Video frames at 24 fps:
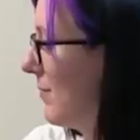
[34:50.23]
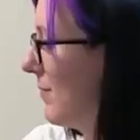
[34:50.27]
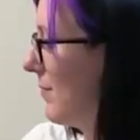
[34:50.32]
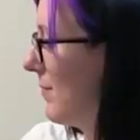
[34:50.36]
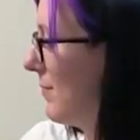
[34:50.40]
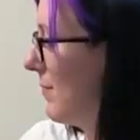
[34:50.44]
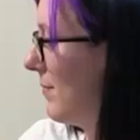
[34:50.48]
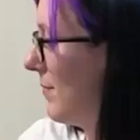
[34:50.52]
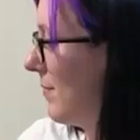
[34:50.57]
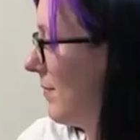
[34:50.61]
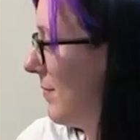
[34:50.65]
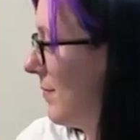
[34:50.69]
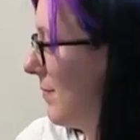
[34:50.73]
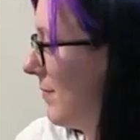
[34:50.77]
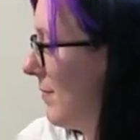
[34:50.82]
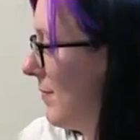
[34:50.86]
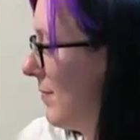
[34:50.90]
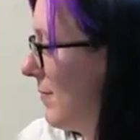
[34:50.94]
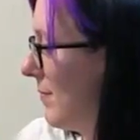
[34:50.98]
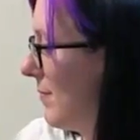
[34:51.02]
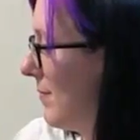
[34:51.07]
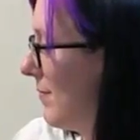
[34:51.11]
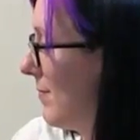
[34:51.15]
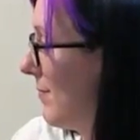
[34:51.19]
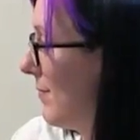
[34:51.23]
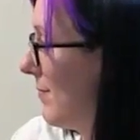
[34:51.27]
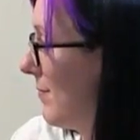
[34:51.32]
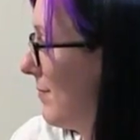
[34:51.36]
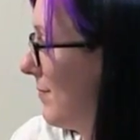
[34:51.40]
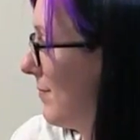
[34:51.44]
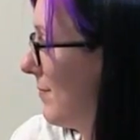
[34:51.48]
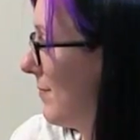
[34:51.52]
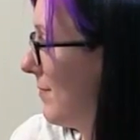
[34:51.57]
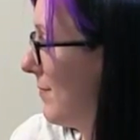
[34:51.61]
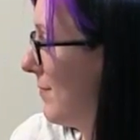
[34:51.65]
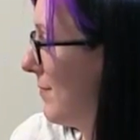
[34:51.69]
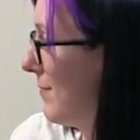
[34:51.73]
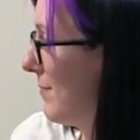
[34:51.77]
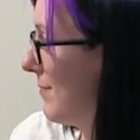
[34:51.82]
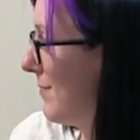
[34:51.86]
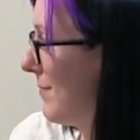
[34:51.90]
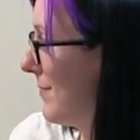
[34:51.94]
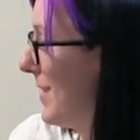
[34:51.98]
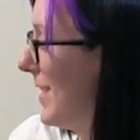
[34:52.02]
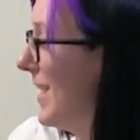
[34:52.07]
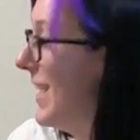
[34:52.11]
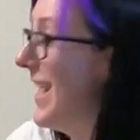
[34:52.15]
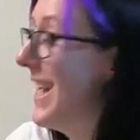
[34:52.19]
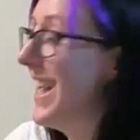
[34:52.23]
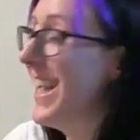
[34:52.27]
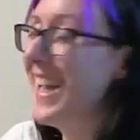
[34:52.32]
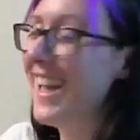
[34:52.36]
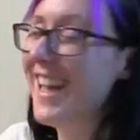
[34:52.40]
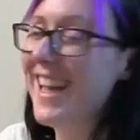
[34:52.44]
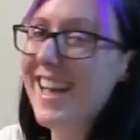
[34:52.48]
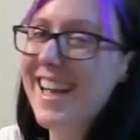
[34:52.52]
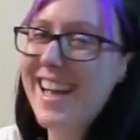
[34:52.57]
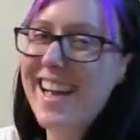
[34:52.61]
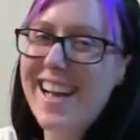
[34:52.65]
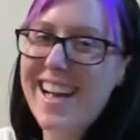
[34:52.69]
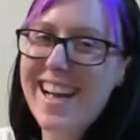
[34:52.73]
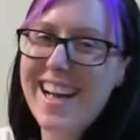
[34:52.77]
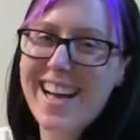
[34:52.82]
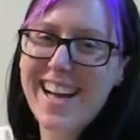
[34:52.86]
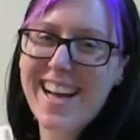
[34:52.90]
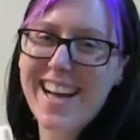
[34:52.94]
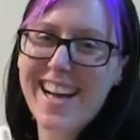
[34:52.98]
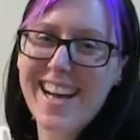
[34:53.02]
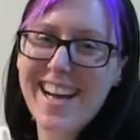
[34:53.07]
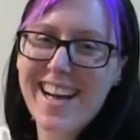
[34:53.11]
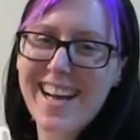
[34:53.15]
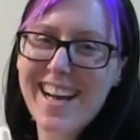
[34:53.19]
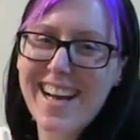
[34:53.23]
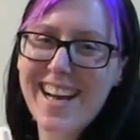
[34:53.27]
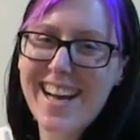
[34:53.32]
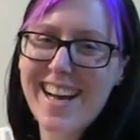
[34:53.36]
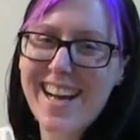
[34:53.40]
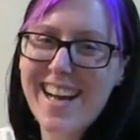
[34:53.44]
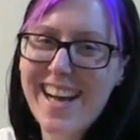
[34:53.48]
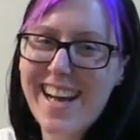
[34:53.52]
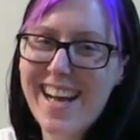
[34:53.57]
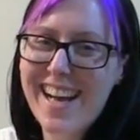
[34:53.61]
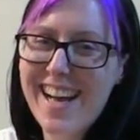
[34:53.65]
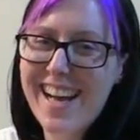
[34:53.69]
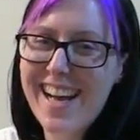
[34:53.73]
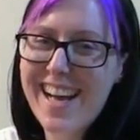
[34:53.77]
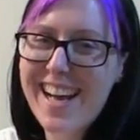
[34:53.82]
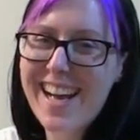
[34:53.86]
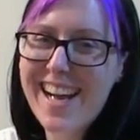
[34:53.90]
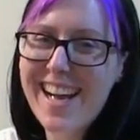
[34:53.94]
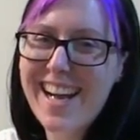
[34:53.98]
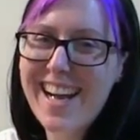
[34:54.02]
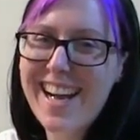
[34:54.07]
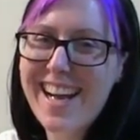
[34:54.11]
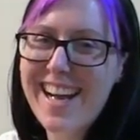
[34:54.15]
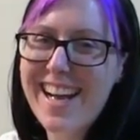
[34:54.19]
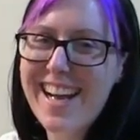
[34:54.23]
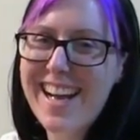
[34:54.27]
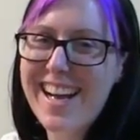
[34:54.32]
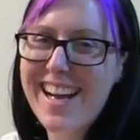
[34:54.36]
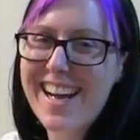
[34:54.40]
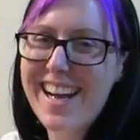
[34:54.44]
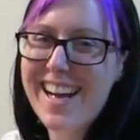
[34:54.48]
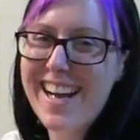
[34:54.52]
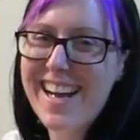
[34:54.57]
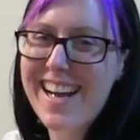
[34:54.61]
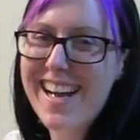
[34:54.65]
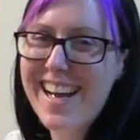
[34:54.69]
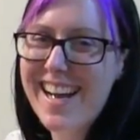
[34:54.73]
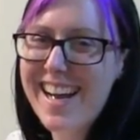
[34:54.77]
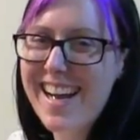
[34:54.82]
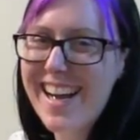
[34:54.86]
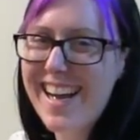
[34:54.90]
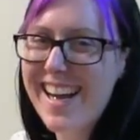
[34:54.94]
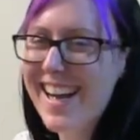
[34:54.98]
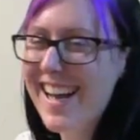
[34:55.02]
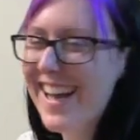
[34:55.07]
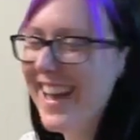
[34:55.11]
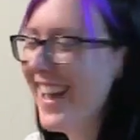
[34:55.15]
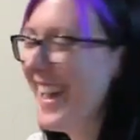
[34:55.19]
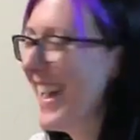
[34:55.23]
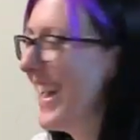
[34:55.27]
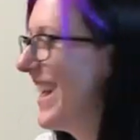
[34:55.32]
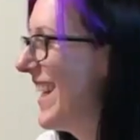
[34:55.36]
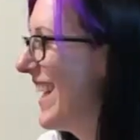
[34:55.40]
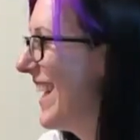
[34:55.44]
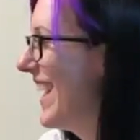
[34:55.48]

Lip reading: This person isn't speaking.